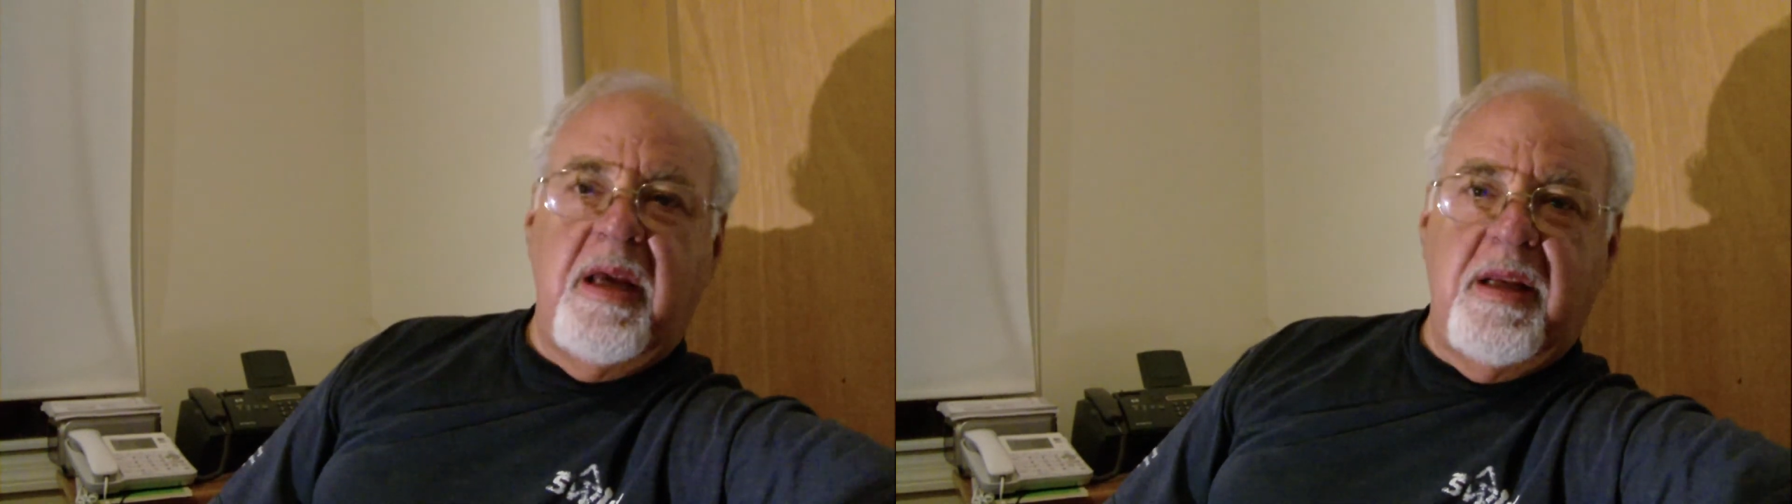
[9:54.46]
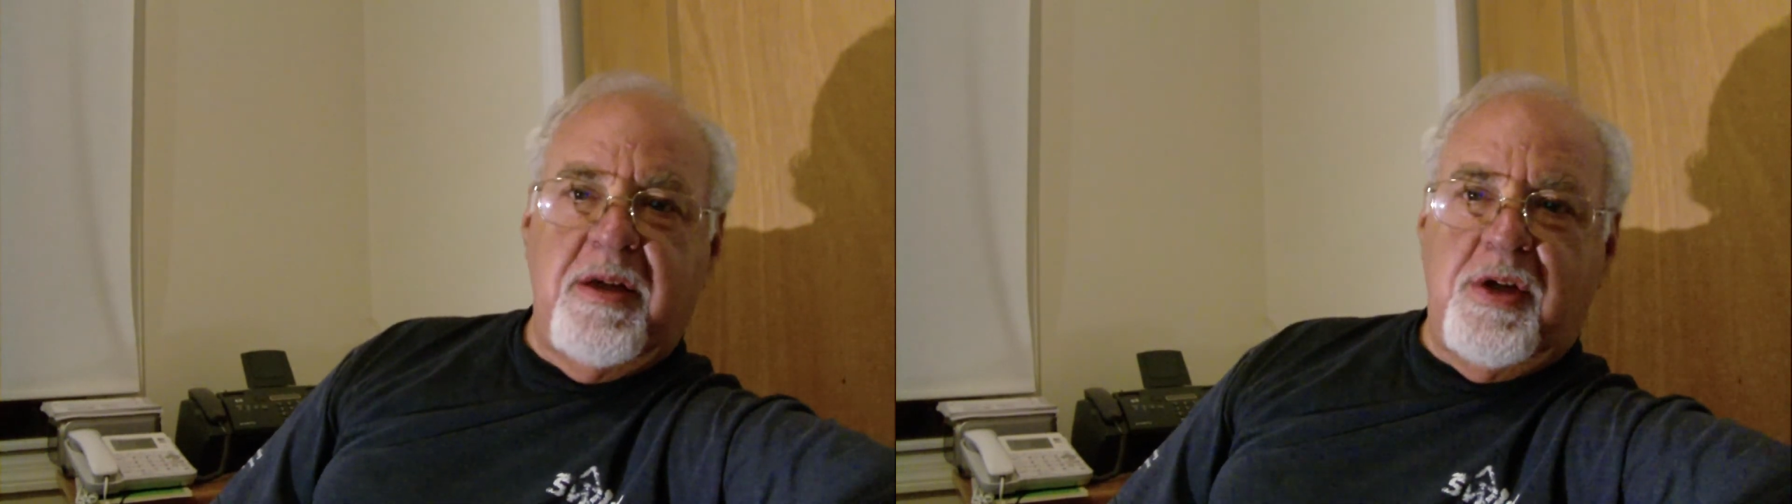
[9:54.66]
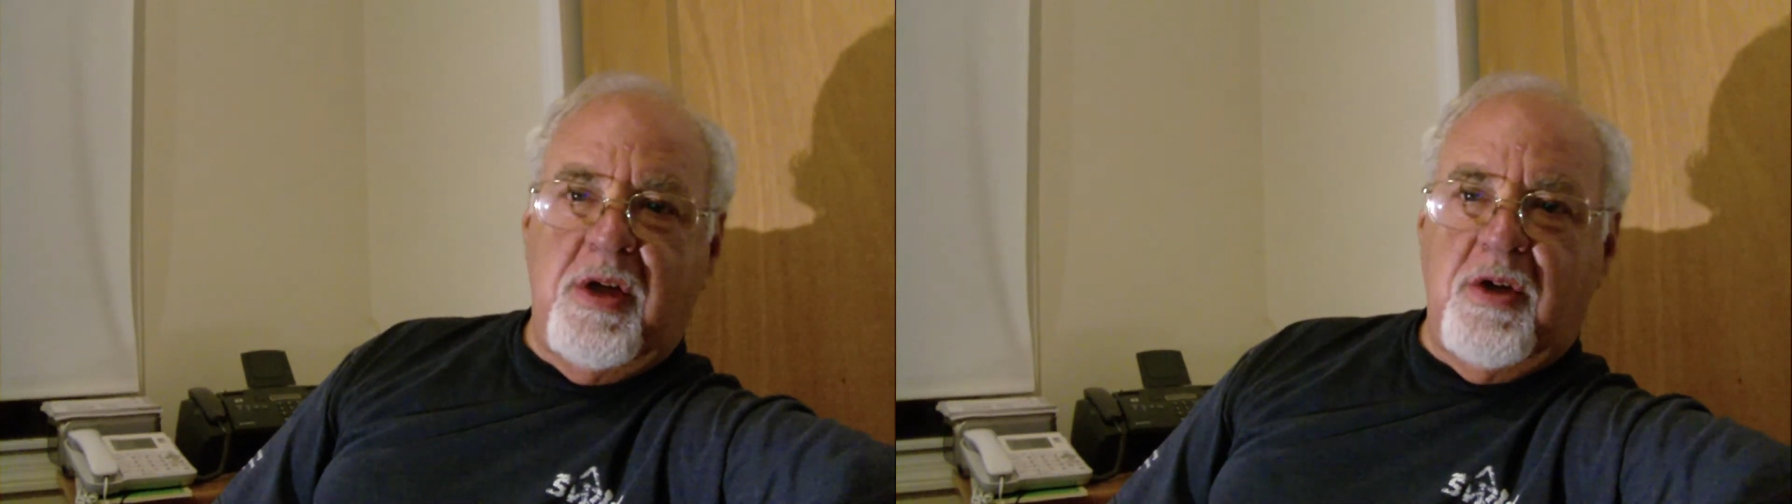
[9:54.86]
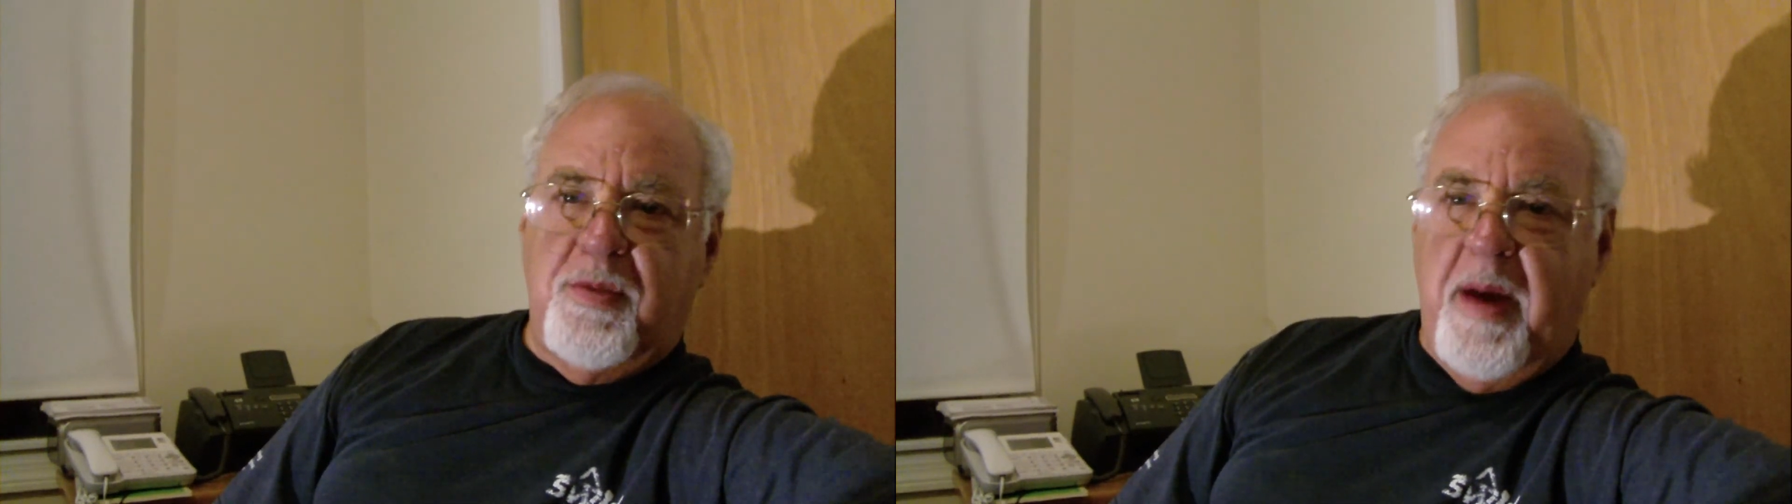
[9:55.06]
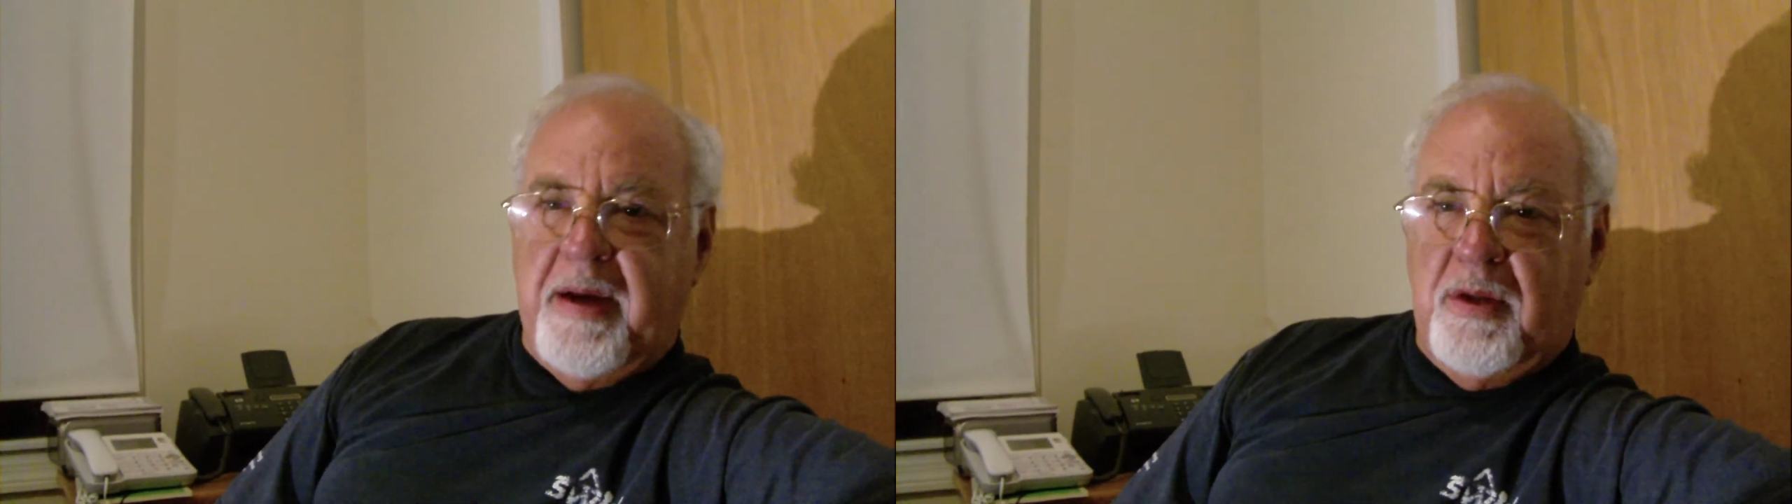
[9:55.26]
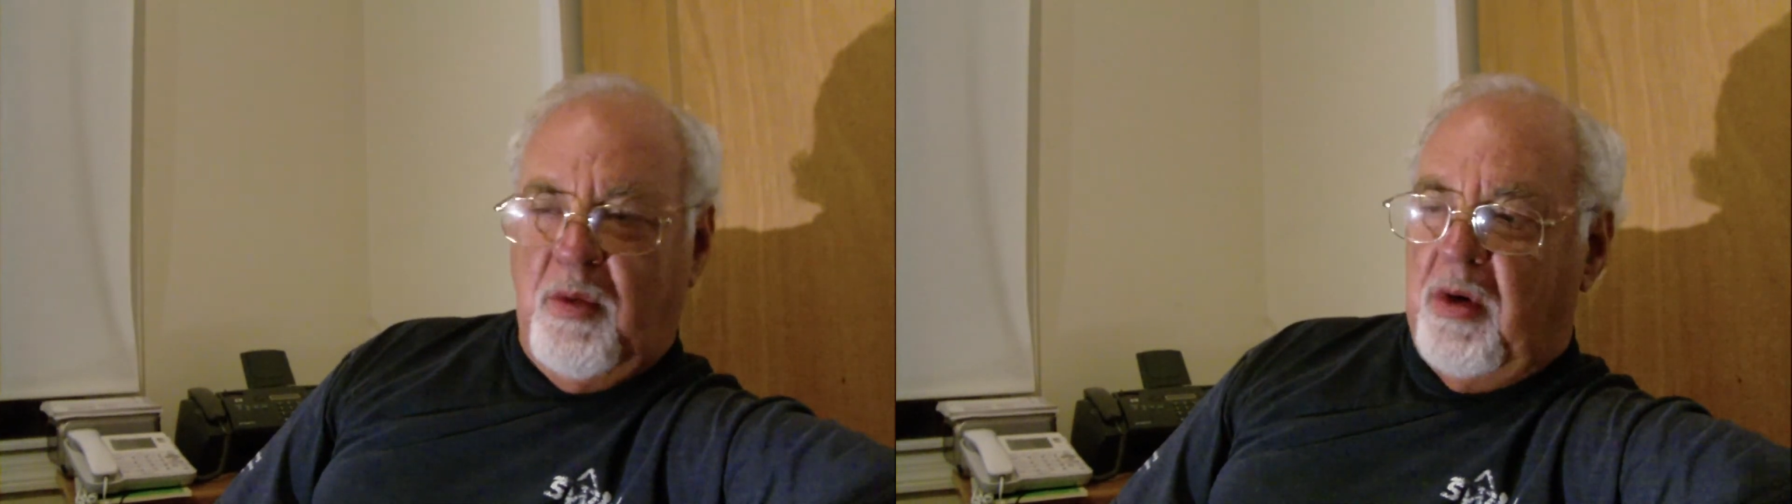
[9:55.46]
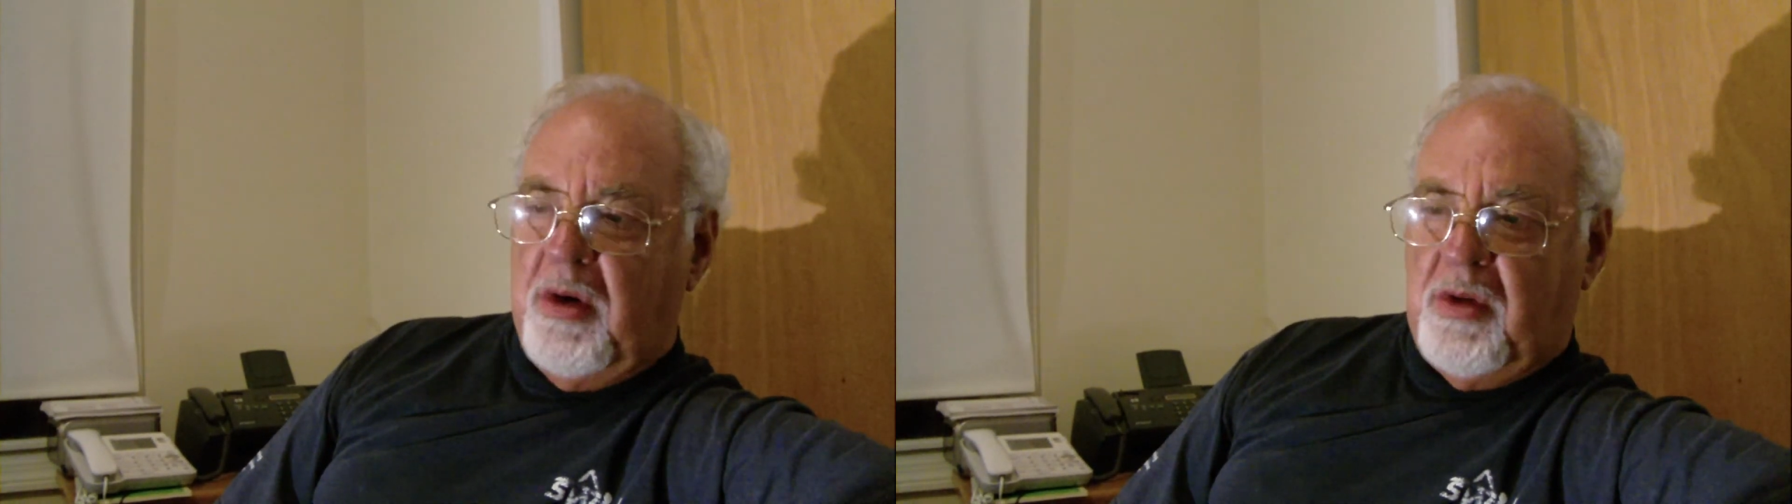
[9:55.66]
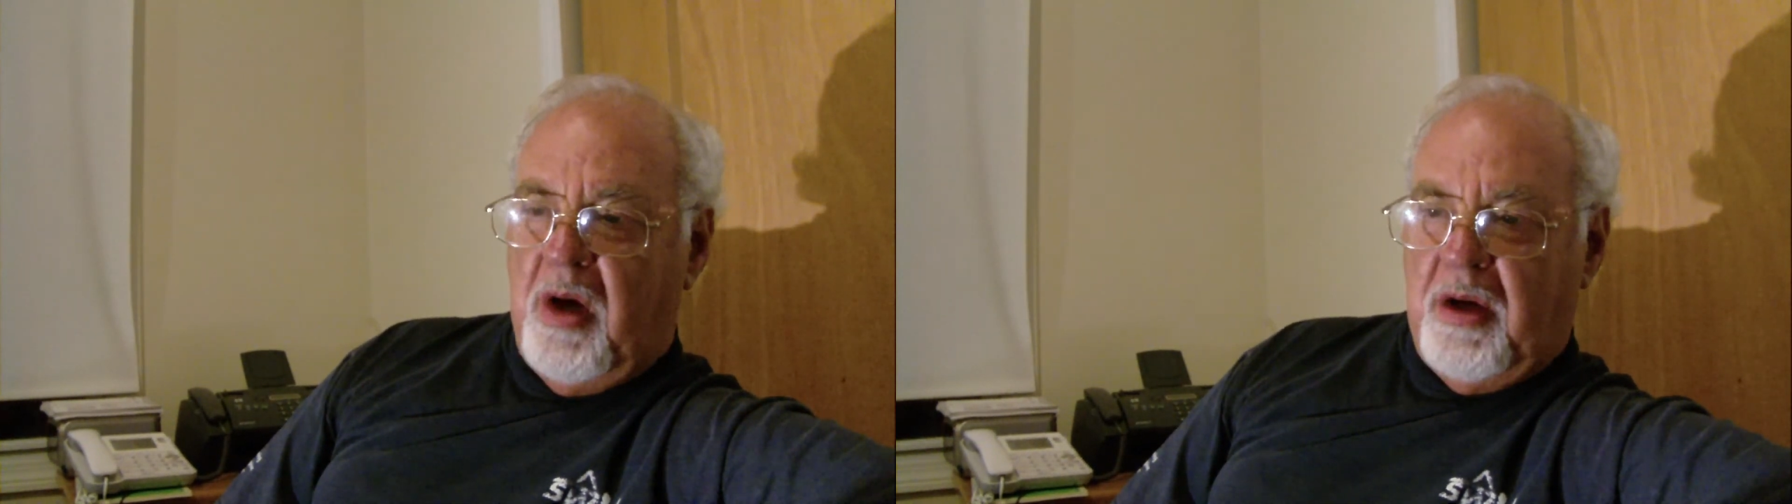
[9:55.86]
And then she goes back to
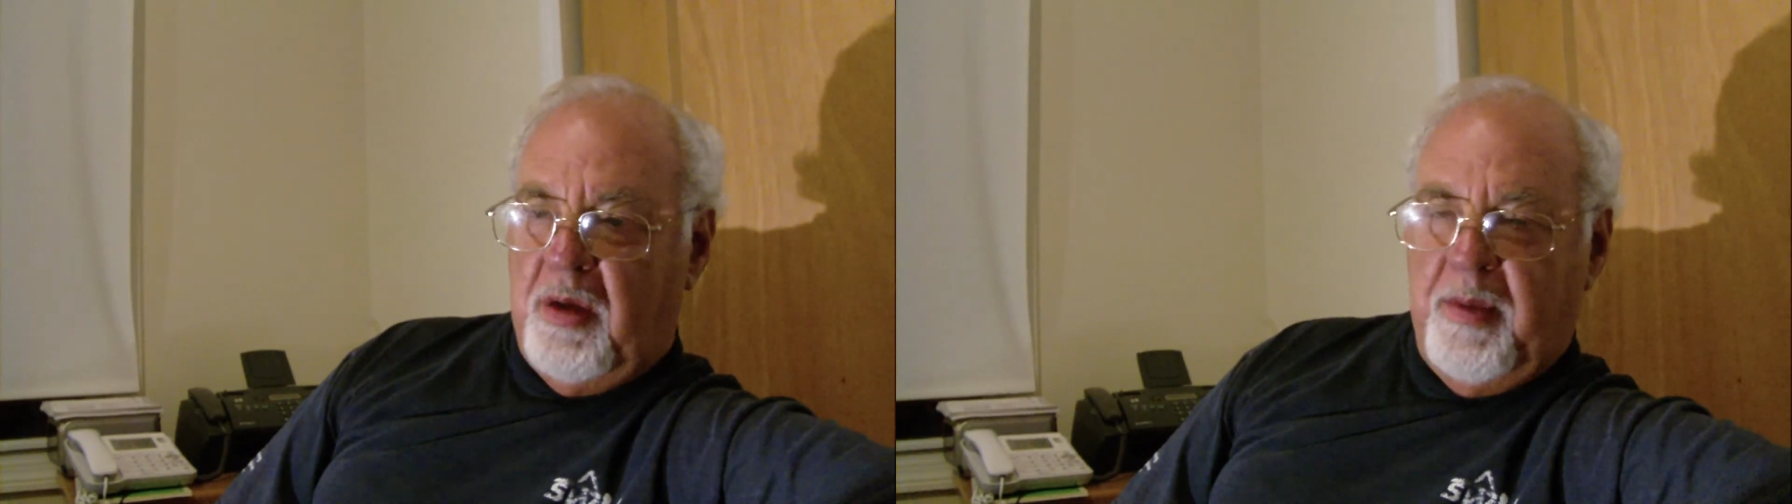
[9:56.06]
work talking